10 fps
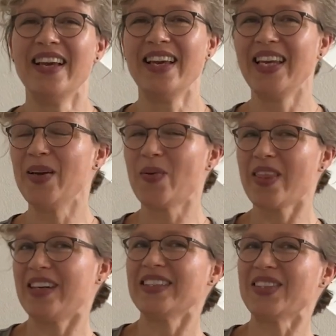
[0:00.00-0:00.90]
here with
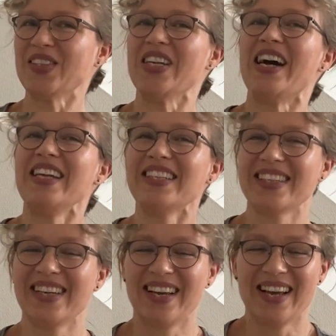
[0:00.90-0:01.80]
us tonight
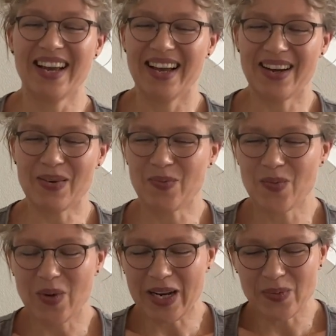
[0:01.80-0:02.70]

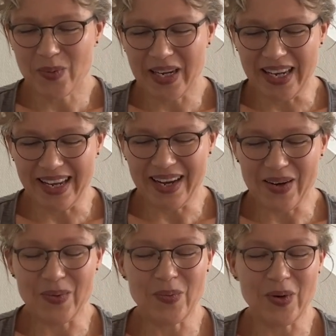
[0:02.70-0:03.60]
when we
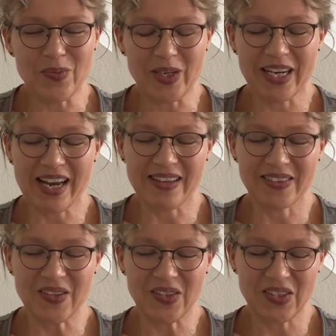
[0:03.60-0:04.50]
cast
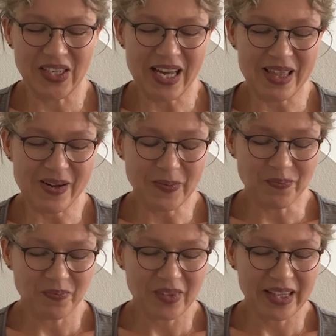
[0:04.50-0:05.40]
on together.
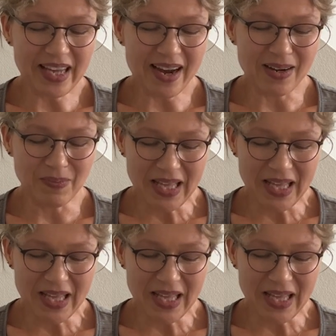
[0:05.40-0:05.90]
Yeah.